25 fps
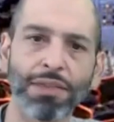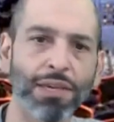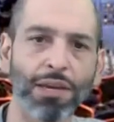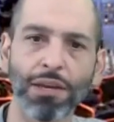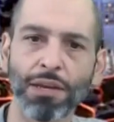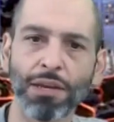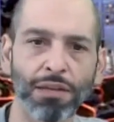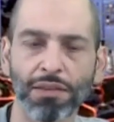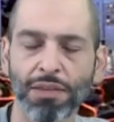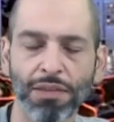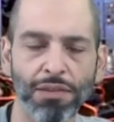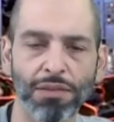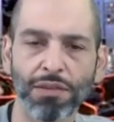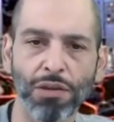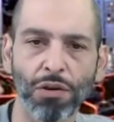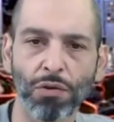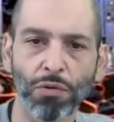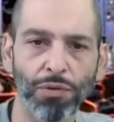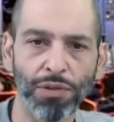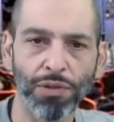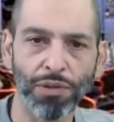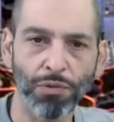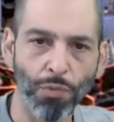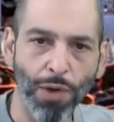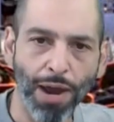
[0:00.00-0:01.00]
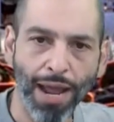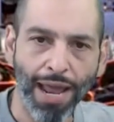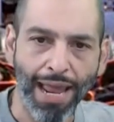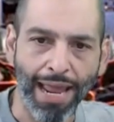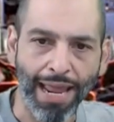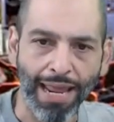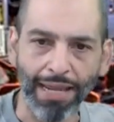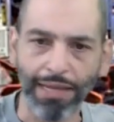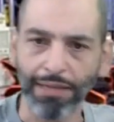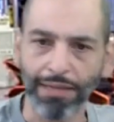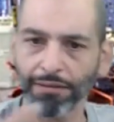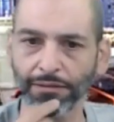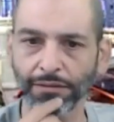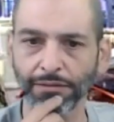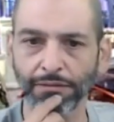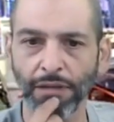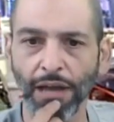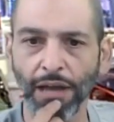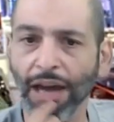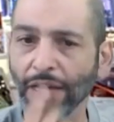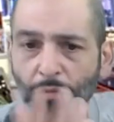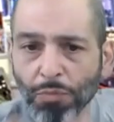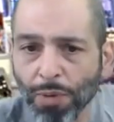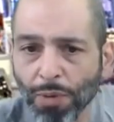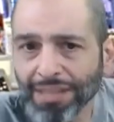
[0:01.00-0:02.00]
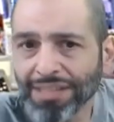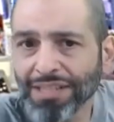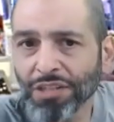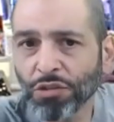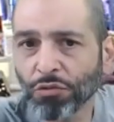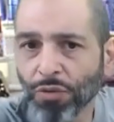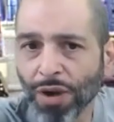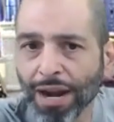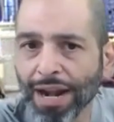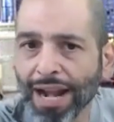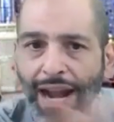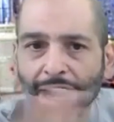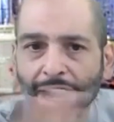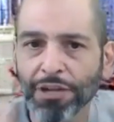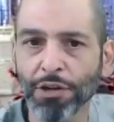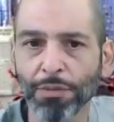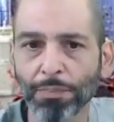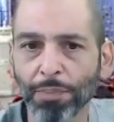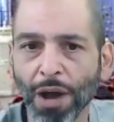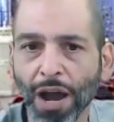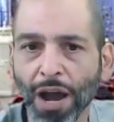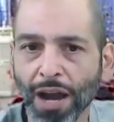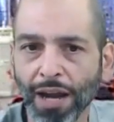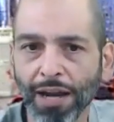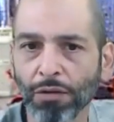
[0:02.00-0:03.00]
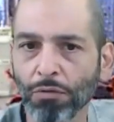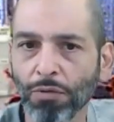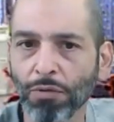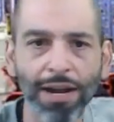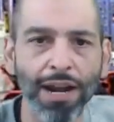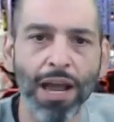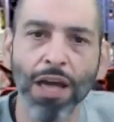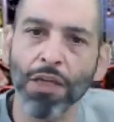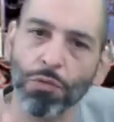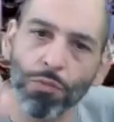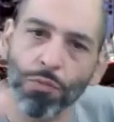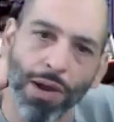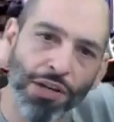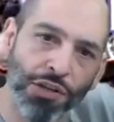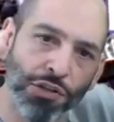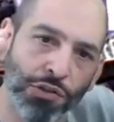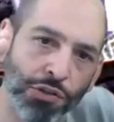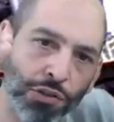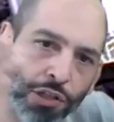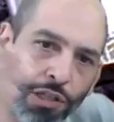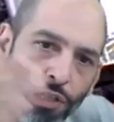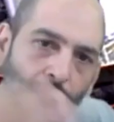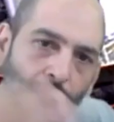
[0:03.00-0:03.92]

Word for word: the the only way. Yeah. Otherwise, it's right out of your pocket, right? Otherwise, right. you're